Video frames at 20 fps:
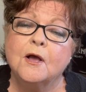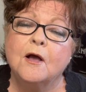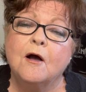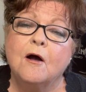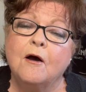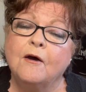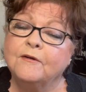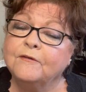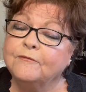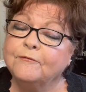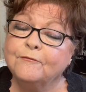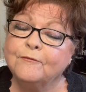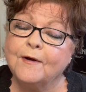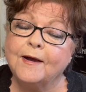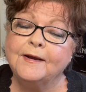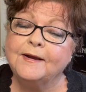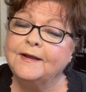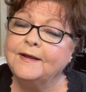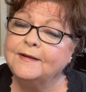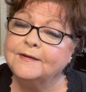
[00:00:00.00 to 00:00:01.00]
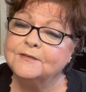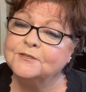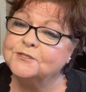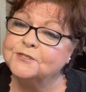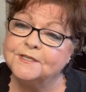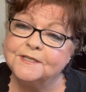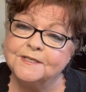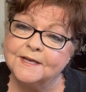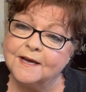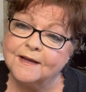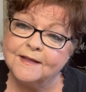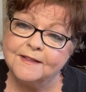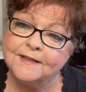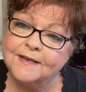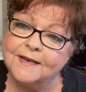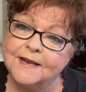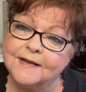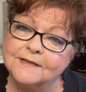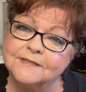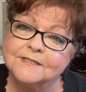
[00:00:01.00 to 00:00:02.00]
on a Friday, and she died the
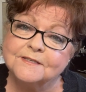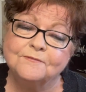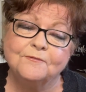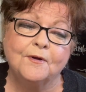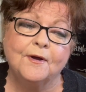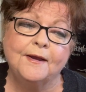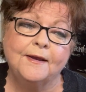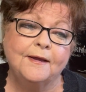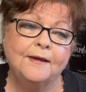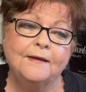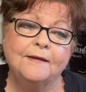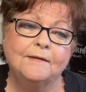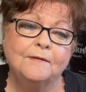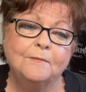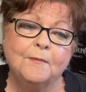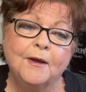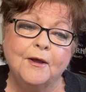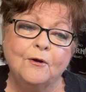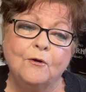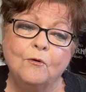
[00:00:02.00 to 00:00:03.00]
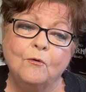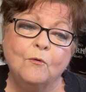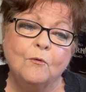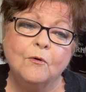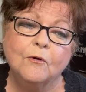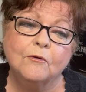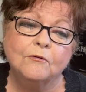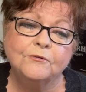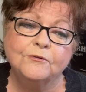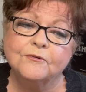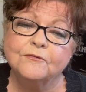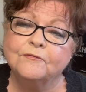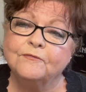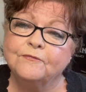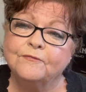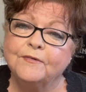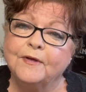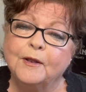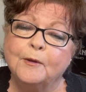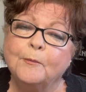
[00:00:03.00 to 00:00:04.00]
next Friday, and my whole world just
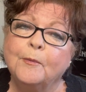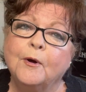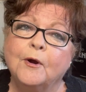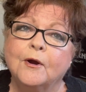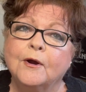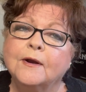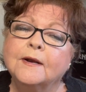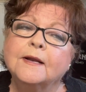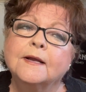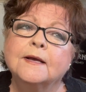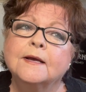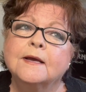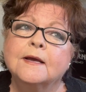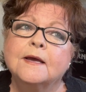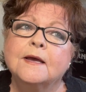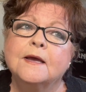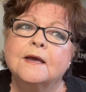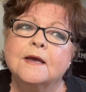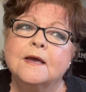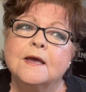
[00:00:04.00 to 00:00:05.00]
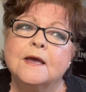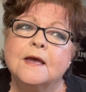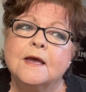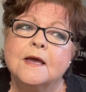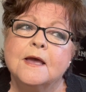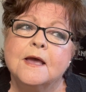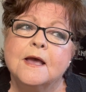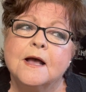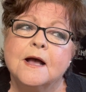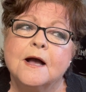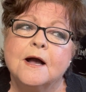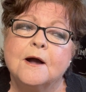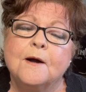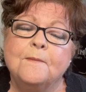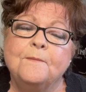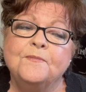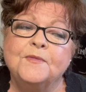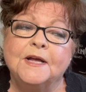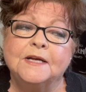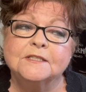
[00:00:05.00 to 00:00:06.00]
fell apart.
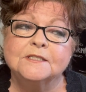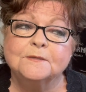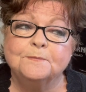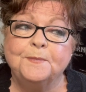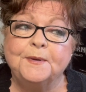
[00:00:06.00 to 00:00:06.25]
That